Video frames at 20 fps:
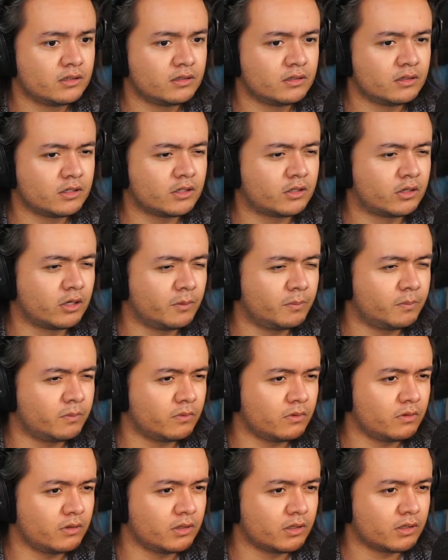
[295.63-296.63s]
It could...
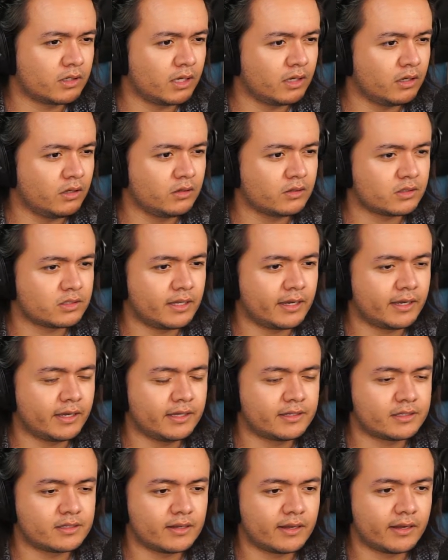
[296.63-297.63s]
It kind of looks like
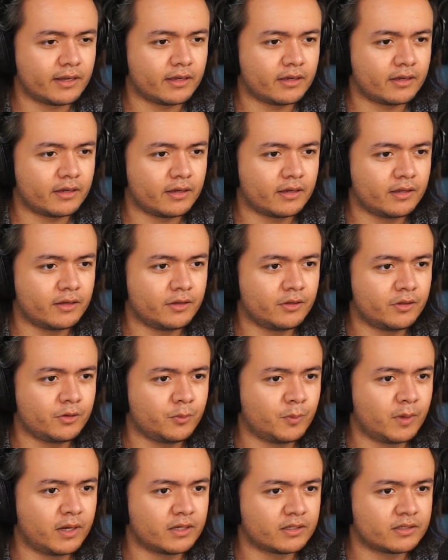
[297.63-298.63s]
it's, like, in the
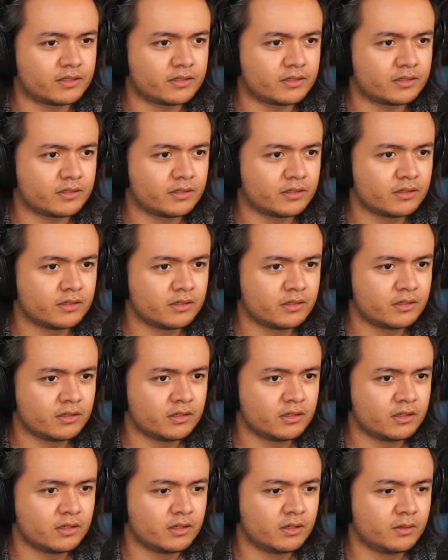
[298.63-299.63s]
U.S.
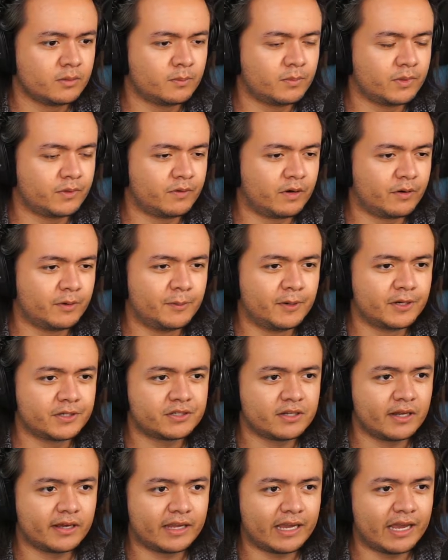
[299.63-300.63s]
But very
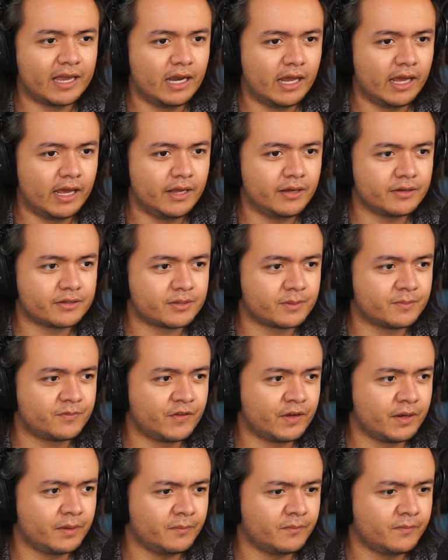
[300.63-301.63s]
much like L.A. or
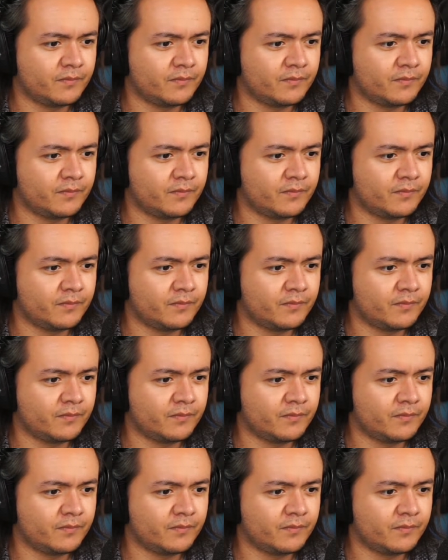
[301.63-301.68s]
something.